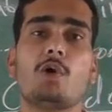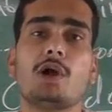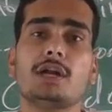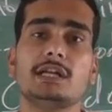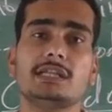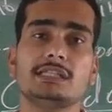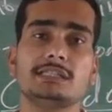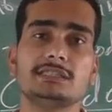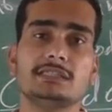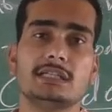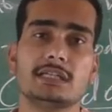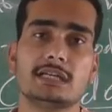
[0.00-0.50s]

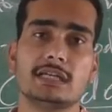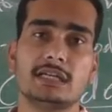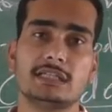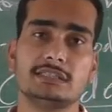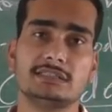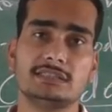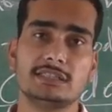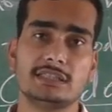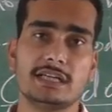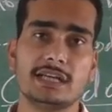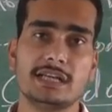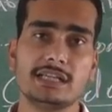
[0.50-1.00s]
what is the
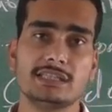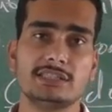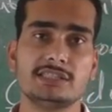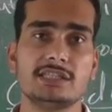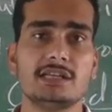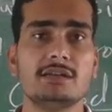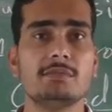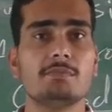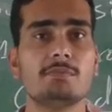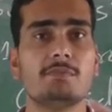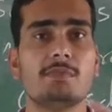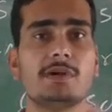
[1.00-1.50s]

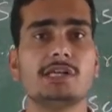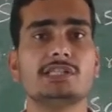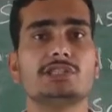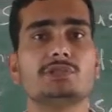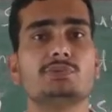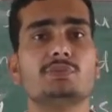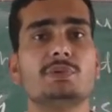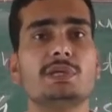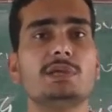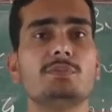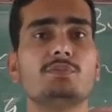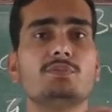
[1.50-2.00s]
consideration
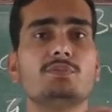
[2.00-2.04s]
must be